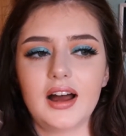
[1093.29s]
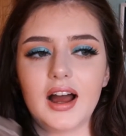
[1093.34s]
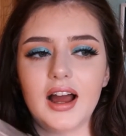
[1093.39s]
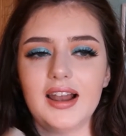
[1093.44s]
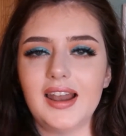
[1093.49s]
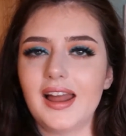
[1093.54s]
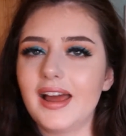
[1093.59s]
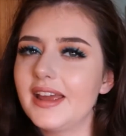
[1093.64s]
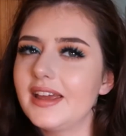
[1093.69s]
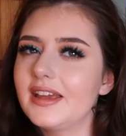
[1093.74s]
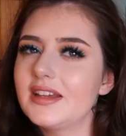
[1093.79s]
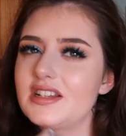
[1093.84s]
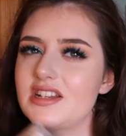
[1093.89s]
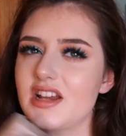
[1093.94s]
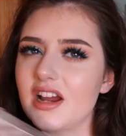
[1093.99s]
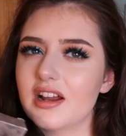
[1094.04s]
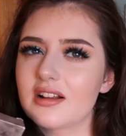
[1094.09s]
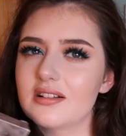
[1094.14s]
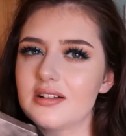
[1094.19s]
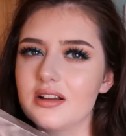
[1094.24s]
I like
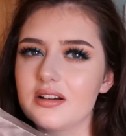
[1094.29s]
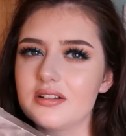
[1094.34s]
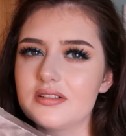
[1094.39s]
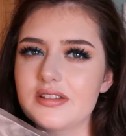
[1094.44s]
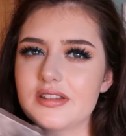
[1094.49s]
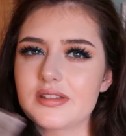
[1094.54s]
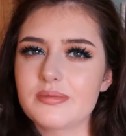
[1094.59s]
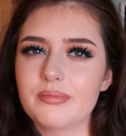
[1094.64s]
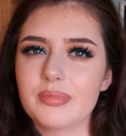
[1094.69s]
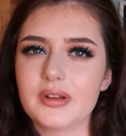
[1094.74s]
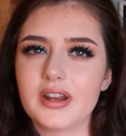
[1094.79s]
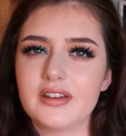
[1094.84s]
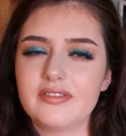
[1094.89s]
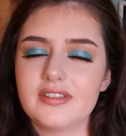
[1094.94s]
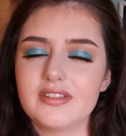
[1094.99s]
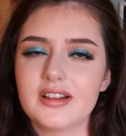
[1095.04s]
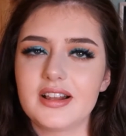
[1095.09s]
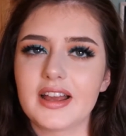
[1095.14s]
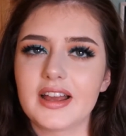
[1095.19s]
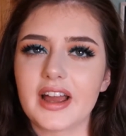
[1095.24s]
dark looks, but I
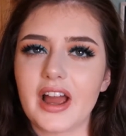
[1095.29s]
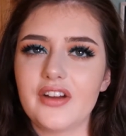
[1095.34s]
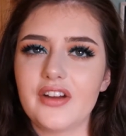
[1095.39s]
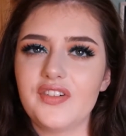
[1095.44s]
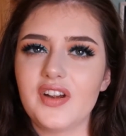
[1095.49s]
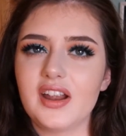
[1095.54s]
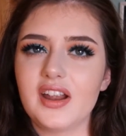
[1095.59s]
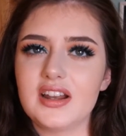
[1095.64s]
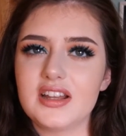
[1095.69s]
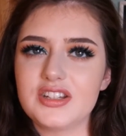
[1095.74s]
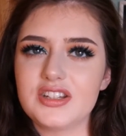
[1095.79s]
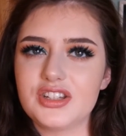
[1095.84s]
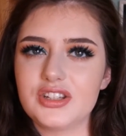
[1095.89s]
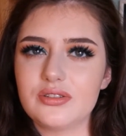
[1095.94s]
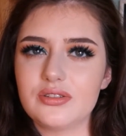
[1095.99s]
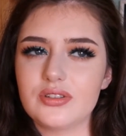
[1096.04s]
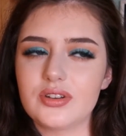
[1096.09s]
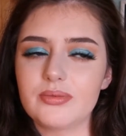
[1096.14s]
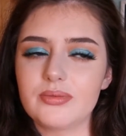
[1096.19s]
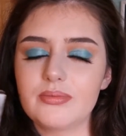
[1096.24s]
feel like I rarely
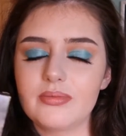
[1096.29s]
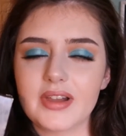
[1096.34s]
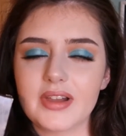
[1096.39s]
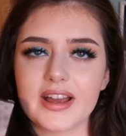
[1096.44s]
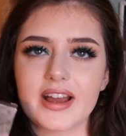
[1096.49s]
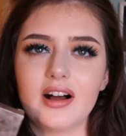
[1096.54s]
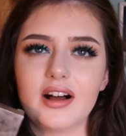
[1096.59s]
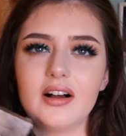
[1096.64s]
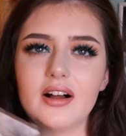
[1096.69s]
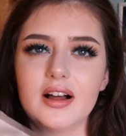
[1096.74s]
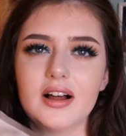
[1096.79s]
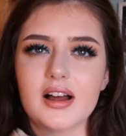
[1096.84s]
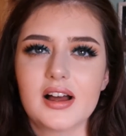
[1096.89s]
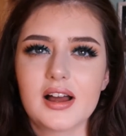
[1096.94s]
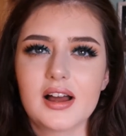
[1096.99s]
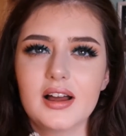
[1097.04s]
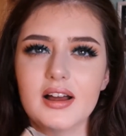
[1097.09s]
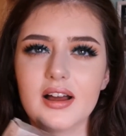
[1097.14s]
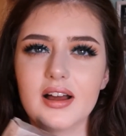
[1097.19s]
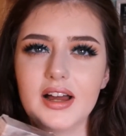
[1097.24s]
do them. Like
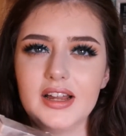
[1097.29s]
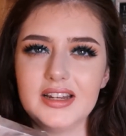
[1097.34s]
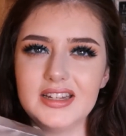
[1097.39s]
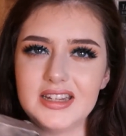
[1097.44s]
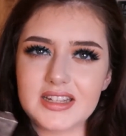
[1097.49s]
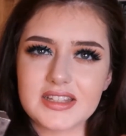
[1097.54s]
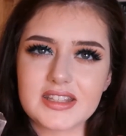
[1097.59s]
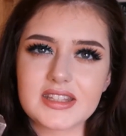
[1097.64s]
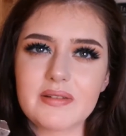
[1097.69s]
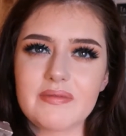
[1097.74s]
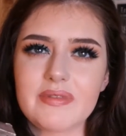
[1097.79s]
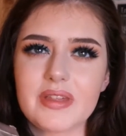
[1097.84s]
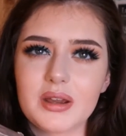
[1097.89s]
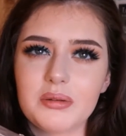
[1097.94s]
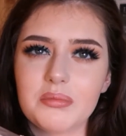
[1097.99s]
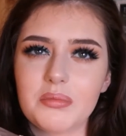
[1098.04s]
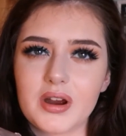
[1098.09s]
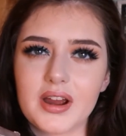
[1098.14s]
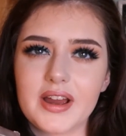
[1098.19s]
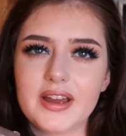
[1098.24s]
I need
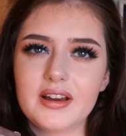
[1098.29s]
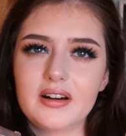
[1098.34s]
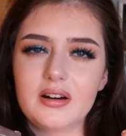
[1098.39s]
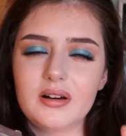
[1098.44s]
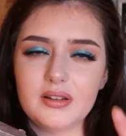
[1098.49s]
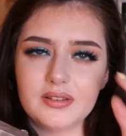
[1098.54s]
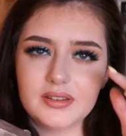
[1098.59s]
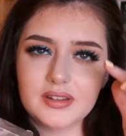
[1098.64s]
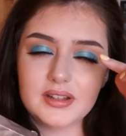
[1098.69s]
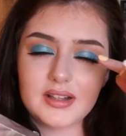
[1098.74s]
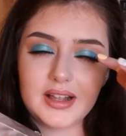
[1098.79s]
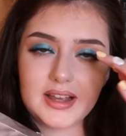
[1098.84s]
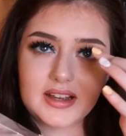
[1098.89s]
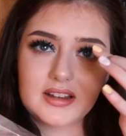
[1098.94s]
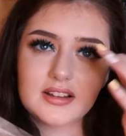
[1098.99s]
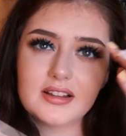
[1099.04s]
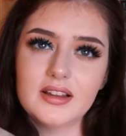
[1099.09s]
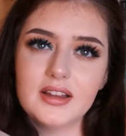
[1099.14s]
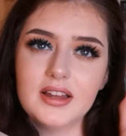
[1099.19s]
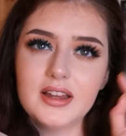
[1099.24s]
something bright on the
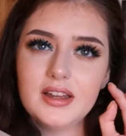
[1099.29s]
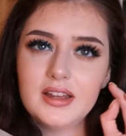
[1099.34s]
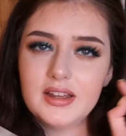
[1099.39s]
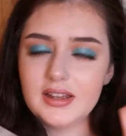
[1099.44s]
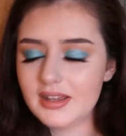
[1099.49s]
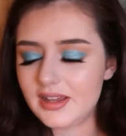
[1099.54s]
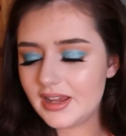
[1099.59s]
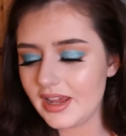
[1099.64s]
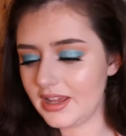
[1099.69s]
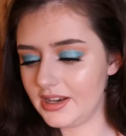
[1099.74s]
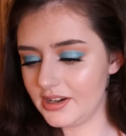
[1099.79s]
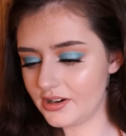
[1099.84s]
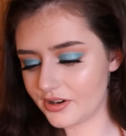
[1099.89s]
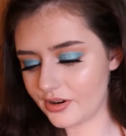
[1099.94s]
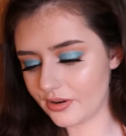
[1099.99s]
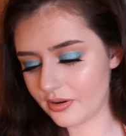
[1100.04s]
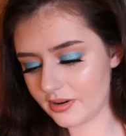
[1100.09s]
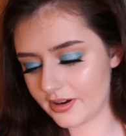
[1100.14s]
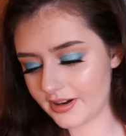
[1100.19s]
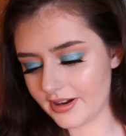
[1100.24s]
like inner
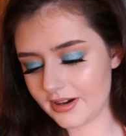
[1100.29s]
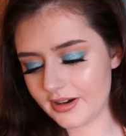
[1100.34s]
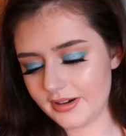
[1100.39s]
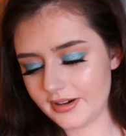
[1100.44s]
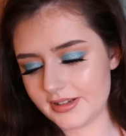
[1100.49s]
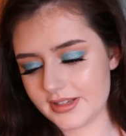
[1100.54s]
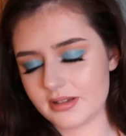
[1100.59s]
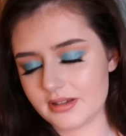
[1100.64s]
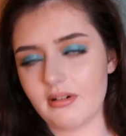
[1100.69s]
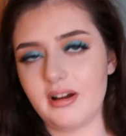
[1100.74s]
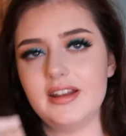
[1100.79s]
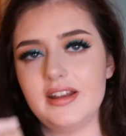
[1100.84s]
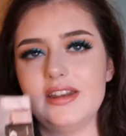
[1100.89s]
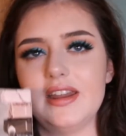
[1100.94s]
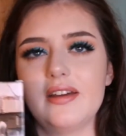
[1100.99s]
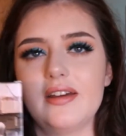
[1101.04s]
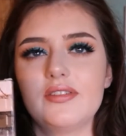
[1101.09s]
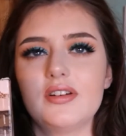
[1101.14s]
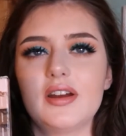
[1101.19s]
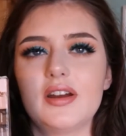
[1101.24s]
corner, so I
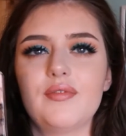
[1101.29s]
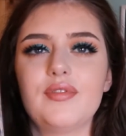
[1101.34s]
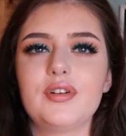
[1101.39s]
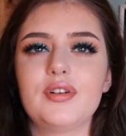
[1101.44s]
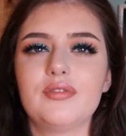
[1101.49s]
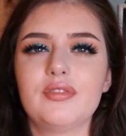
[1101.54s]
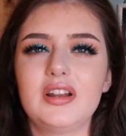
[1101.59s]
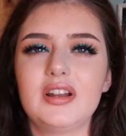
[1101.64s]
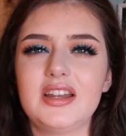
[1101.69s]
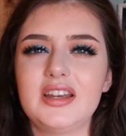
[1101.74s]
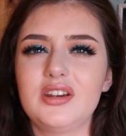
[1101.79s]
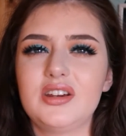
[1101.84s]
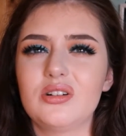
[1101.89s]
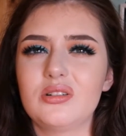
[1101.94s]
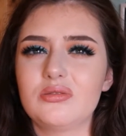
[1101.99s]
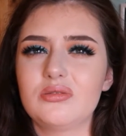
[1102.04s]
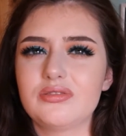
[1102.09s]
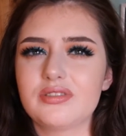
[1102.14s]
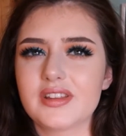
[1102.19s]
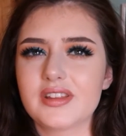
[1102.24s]
never ever really
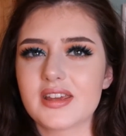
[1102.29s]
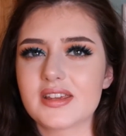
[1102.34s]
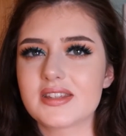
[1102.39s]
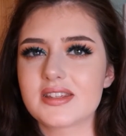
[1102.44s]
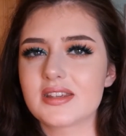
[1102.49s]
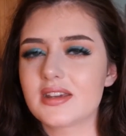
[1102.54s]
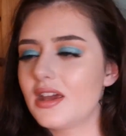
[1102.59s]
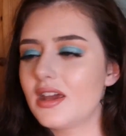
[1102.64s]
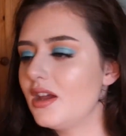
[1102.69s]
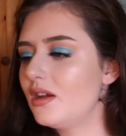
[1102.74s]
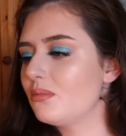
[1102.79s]
go for this.